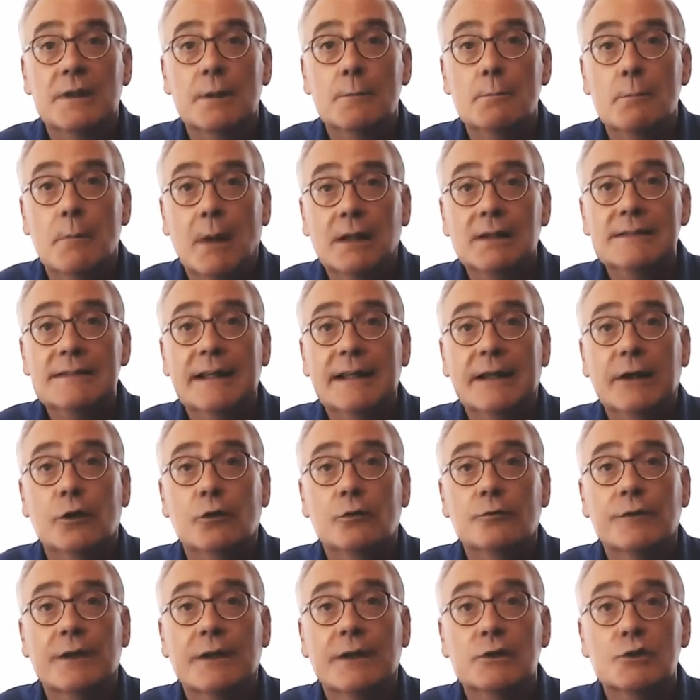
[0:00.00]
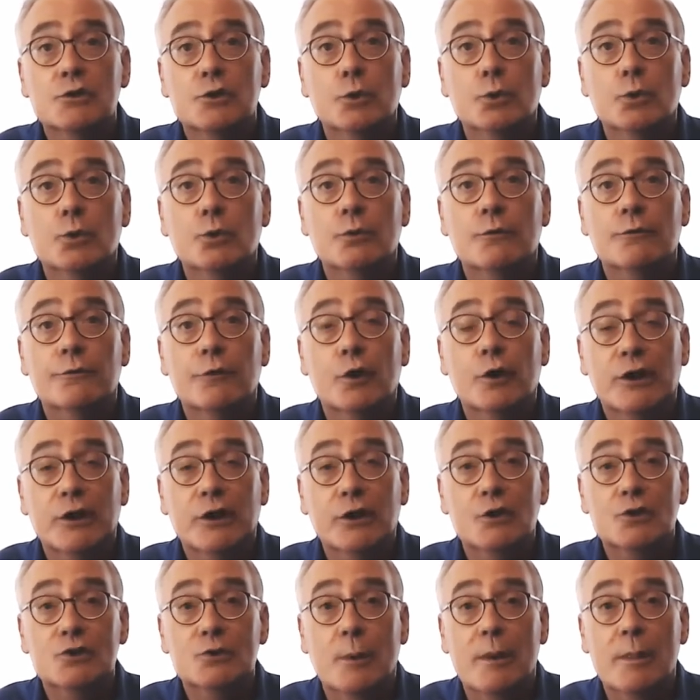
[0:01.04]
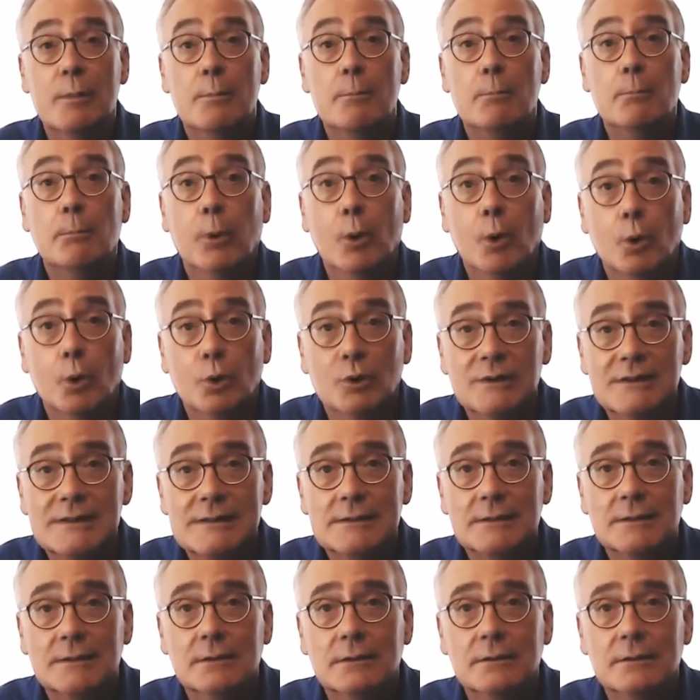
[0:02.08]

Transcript: the MultiConfig tool for use with ports.